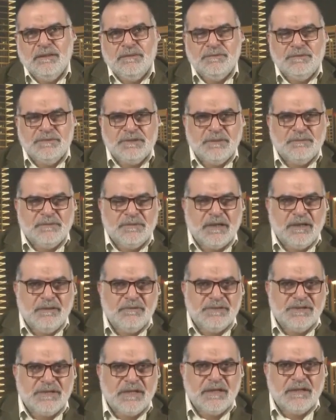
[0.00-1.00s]

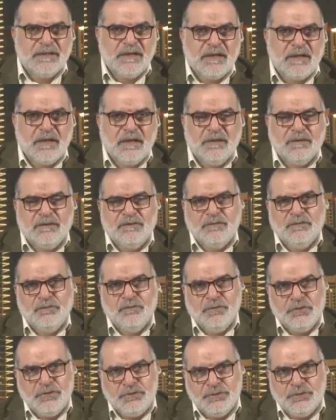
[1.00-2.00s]
sometimes say they are
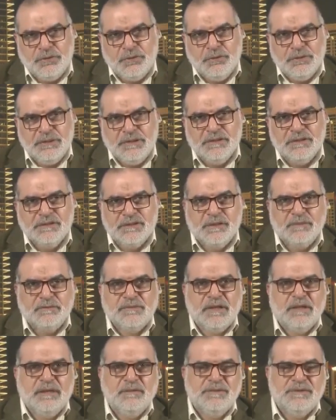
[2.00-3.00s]
withdrawing,
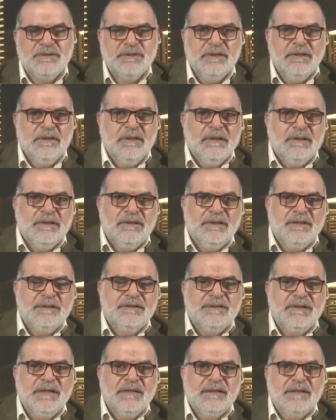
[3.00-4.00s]
sometimes they
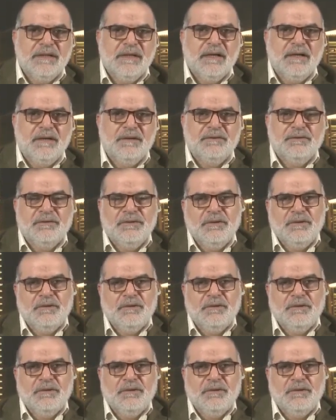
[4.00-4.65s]
say they are